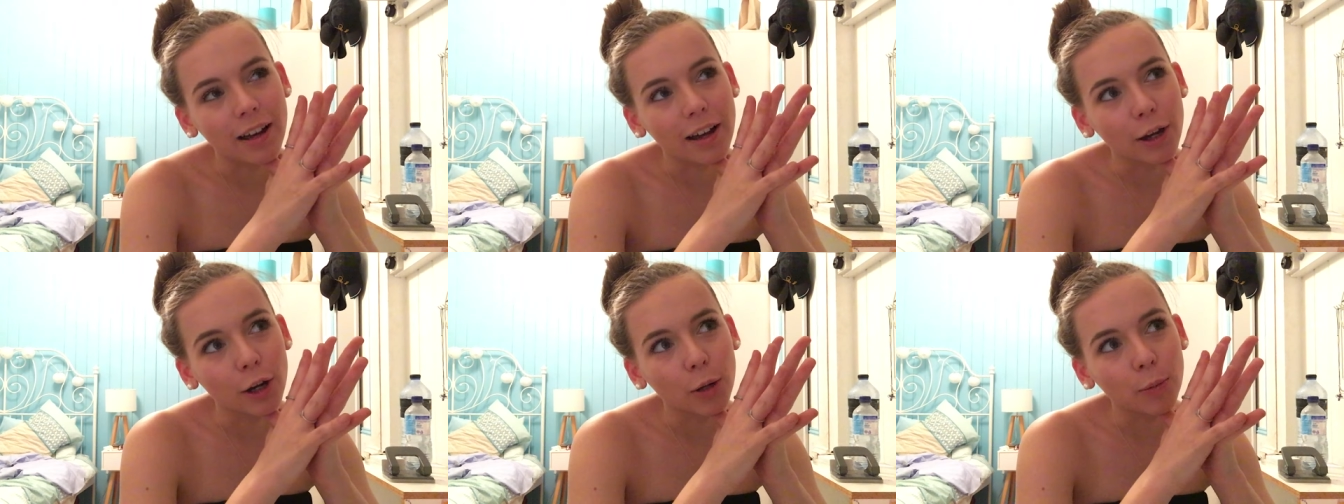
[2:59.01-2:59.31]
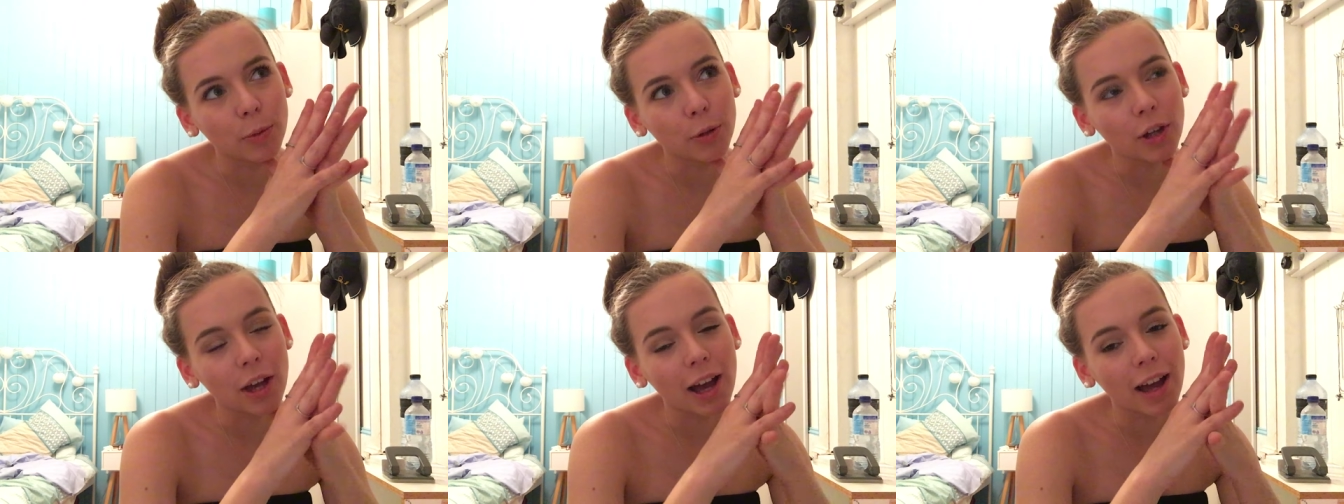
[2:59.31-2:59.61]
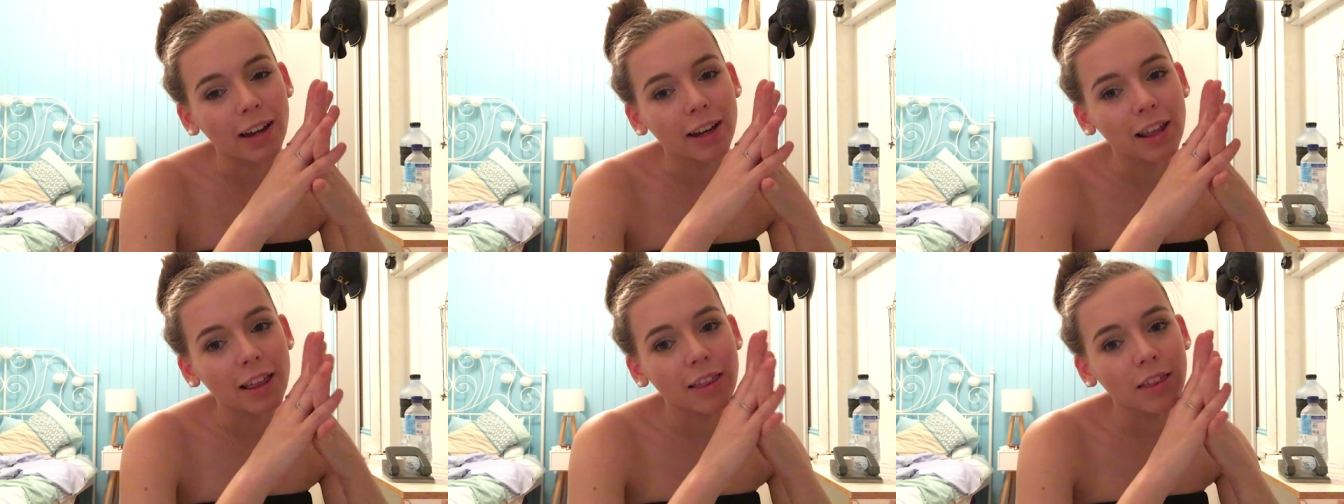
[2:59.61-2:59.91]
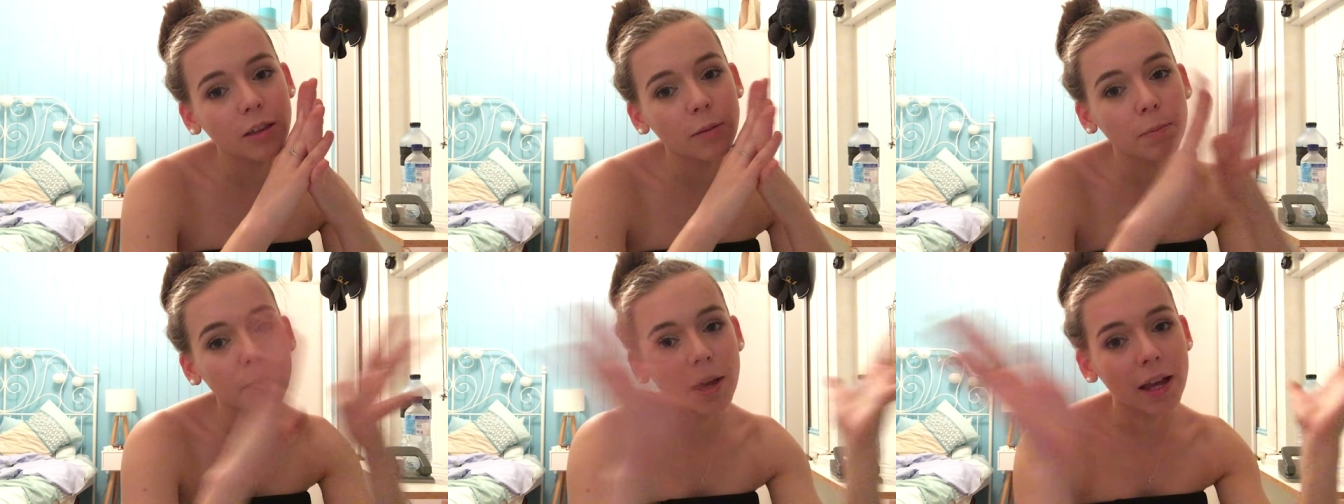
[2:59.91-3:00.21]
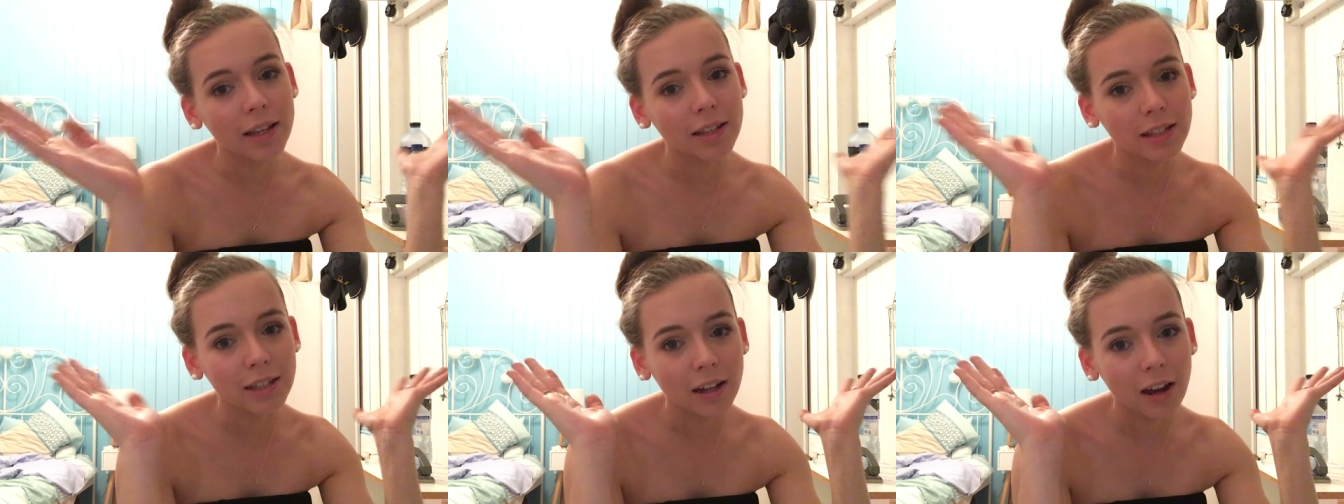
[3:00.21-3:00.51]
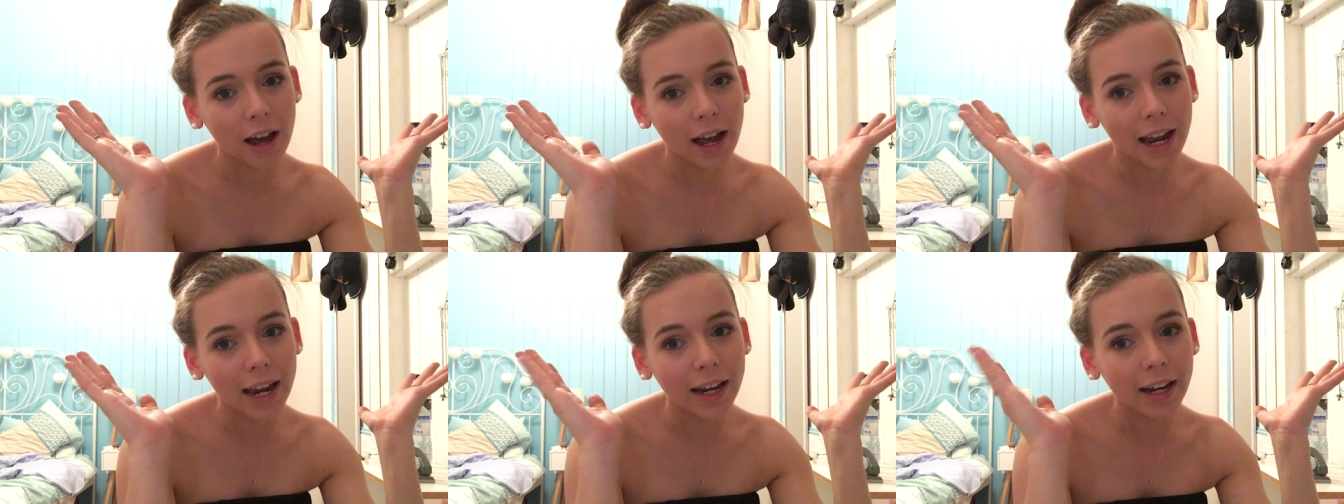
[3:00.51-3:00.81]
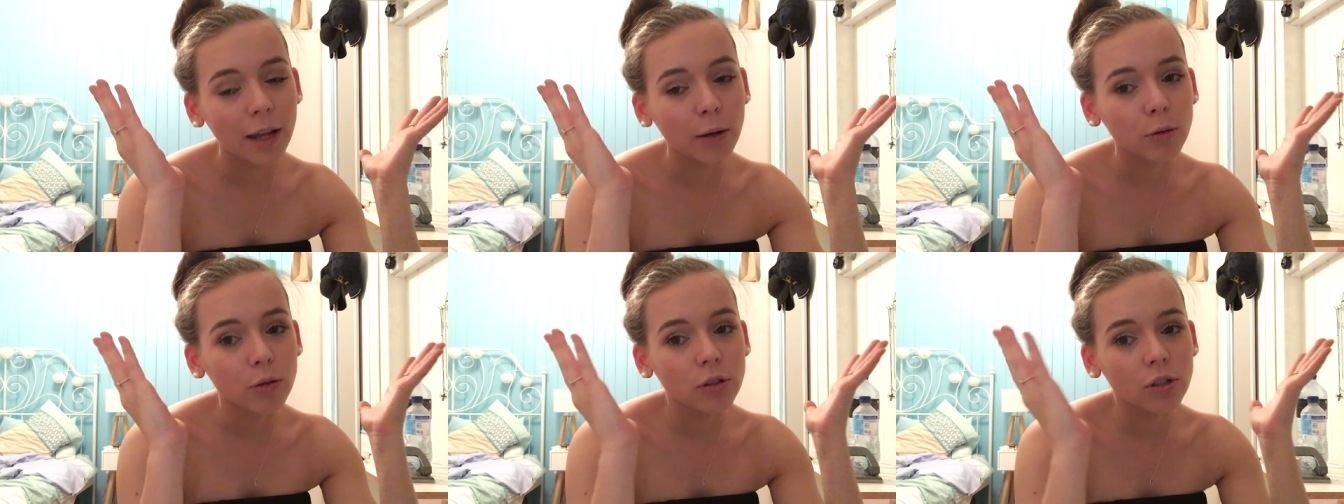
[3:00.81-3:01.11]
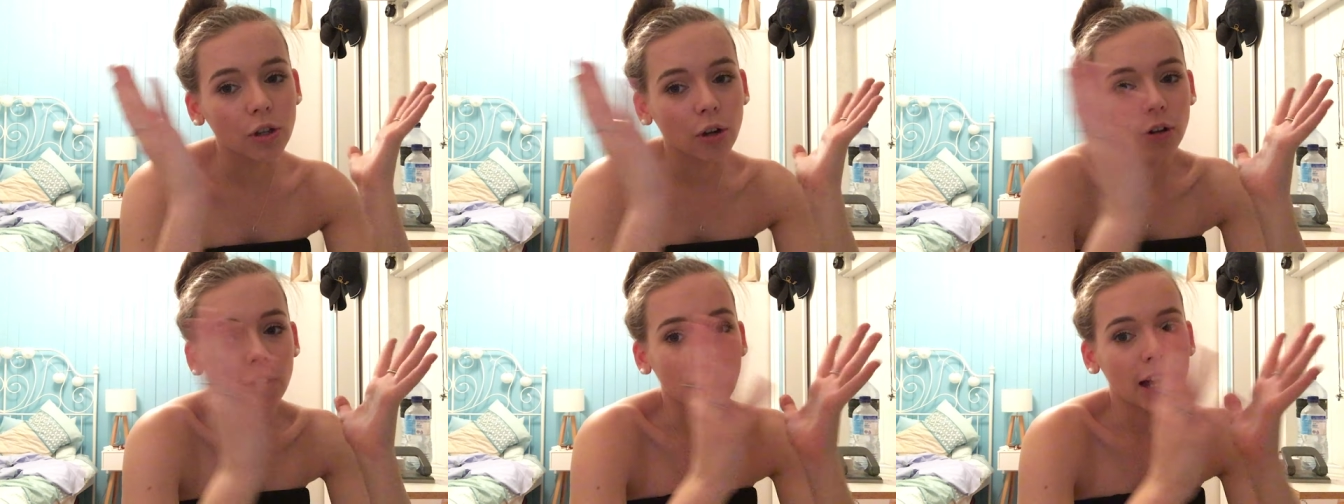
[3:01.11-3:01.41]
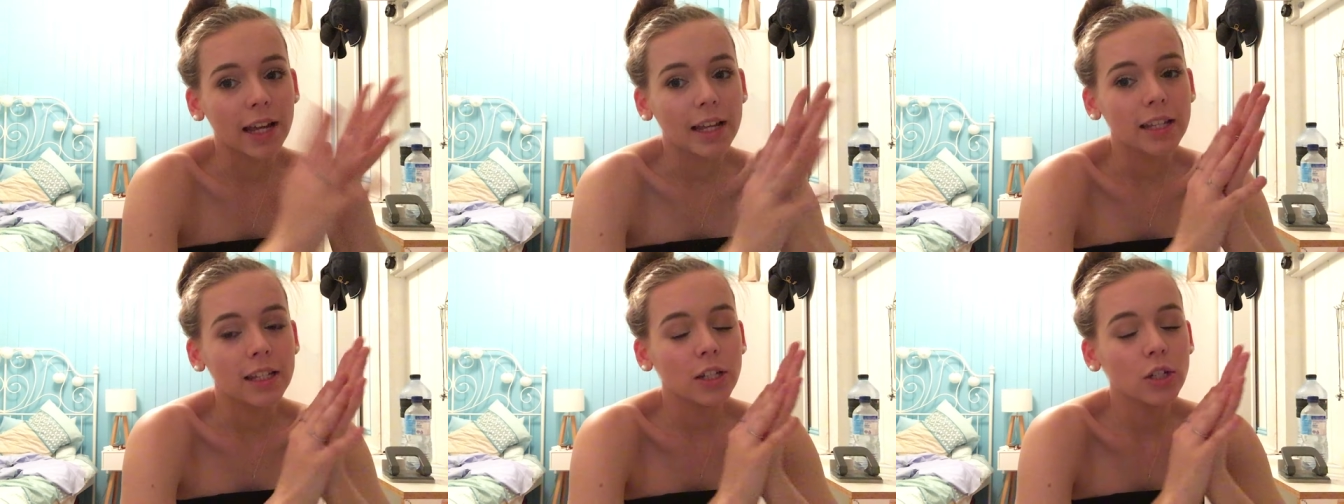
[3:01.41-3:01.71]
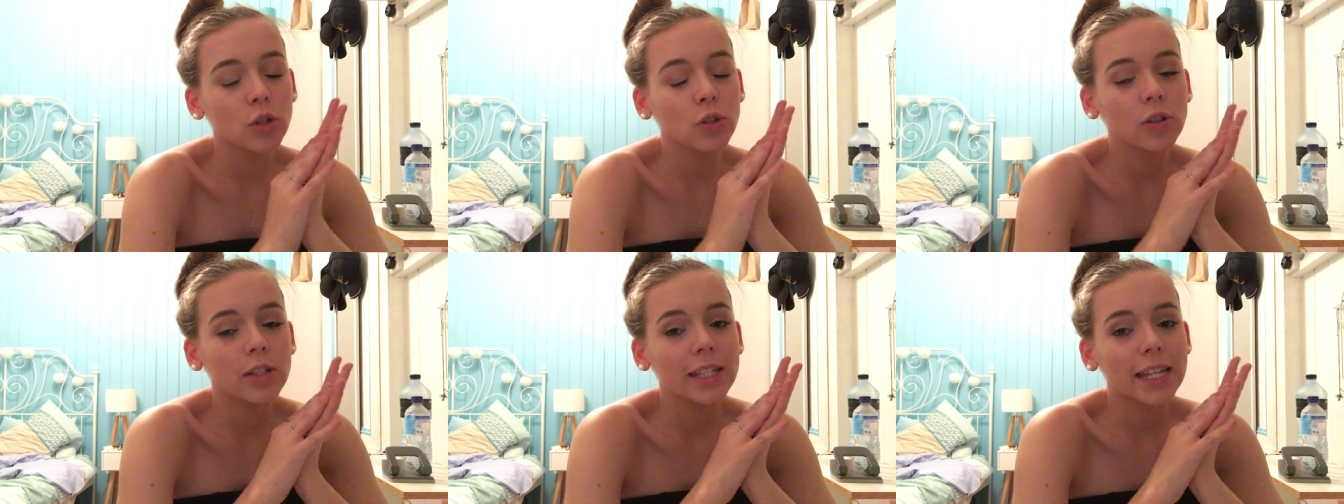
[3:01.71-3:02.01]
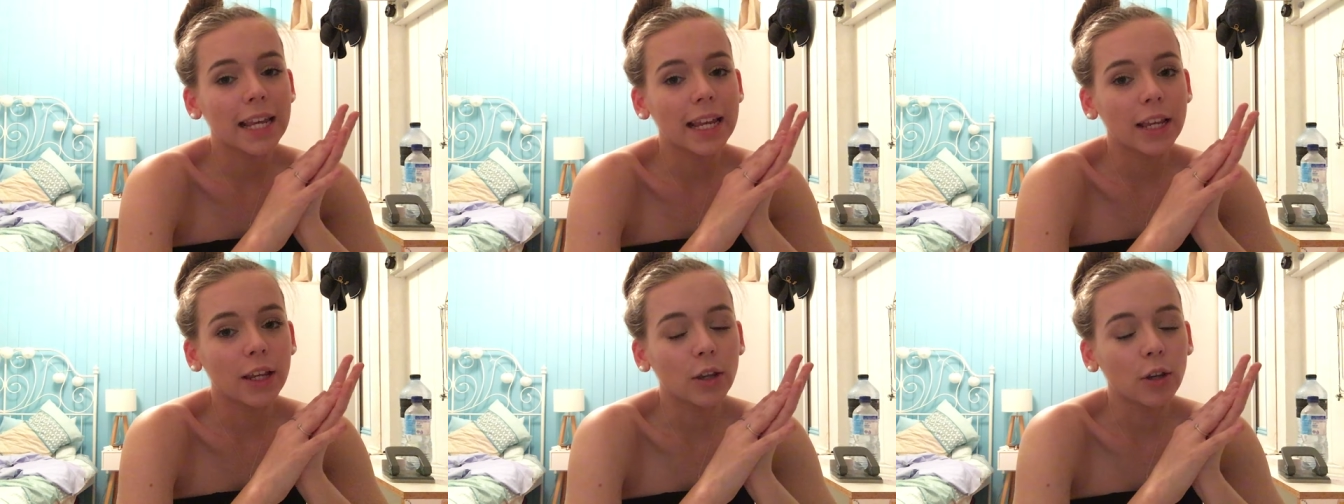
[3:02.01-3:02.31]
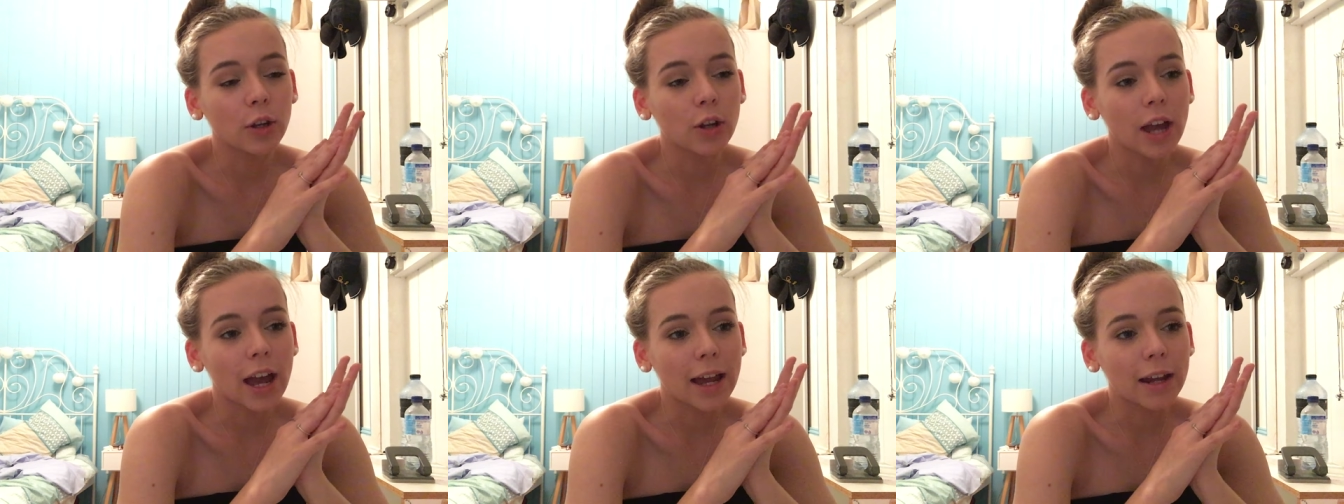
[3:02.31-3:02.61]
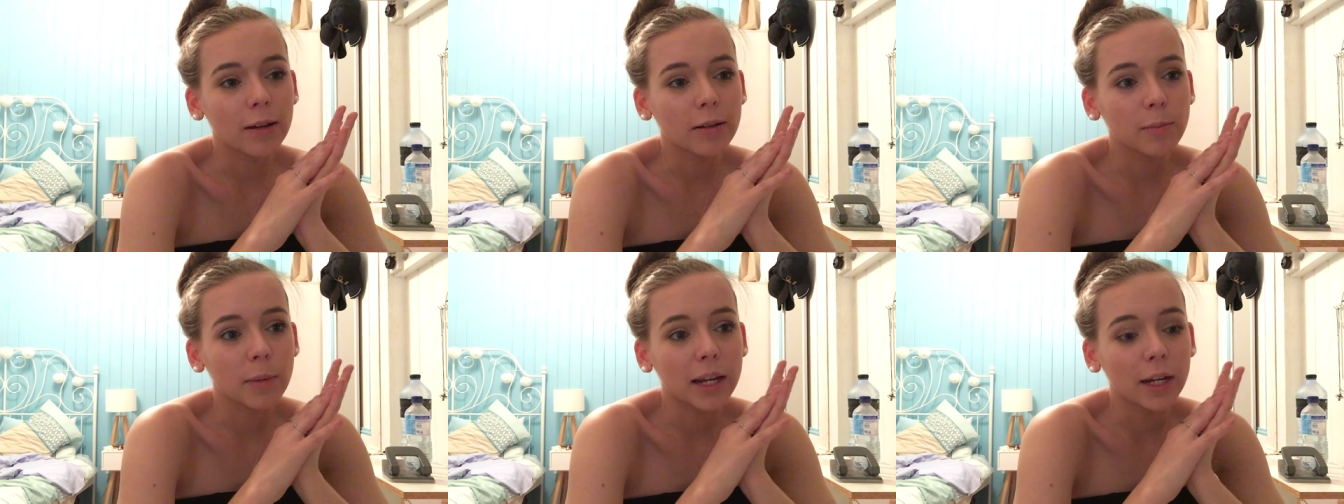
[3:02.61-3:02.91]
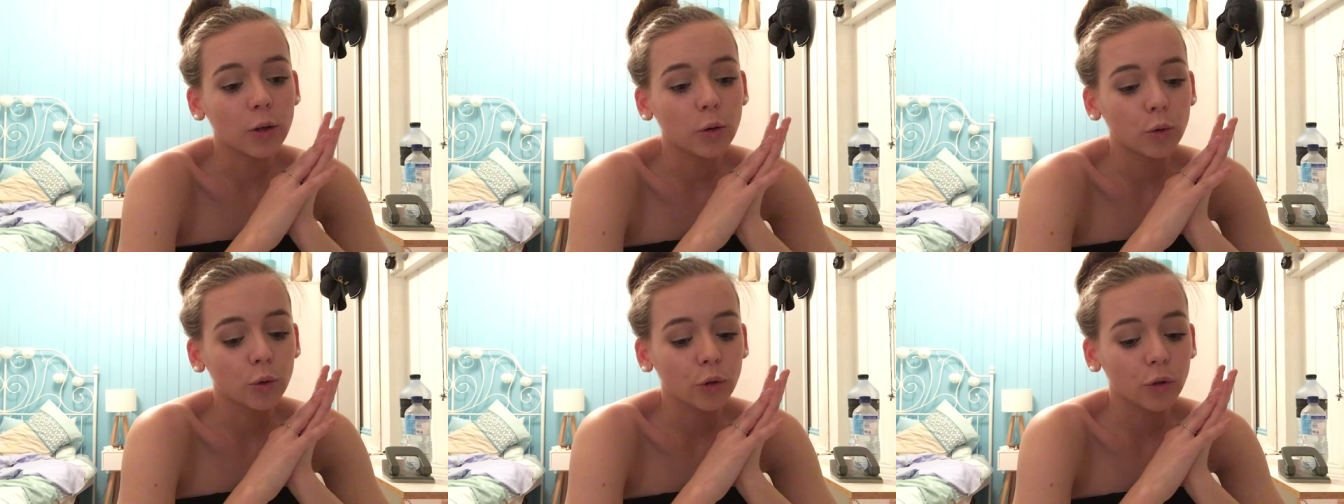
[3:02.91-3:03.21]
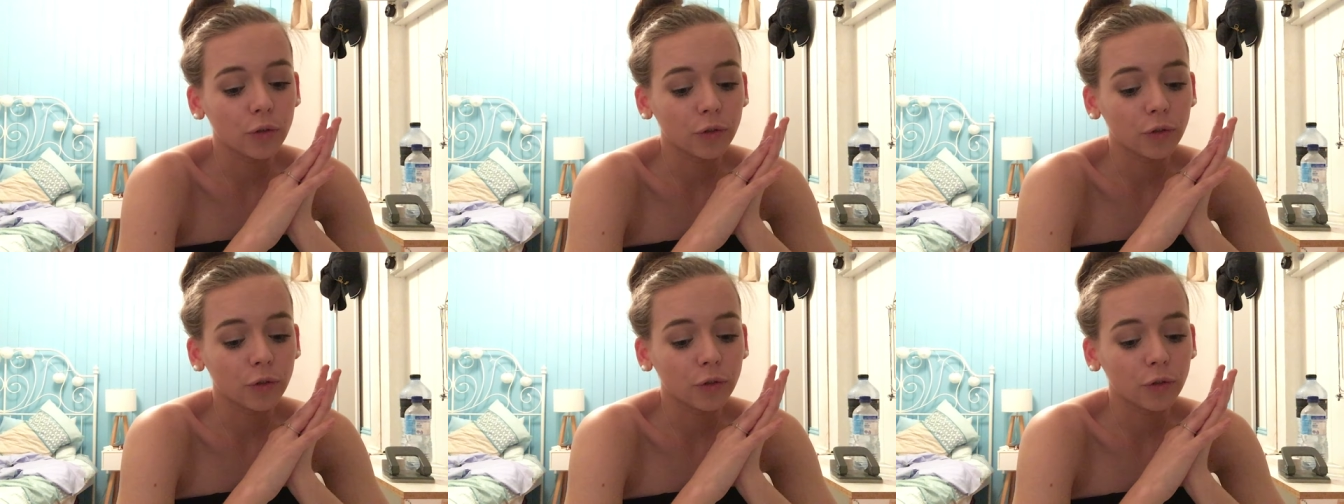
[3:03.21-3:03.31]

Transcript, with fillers: I hope you had the best night. It was so nice to see you and meet all your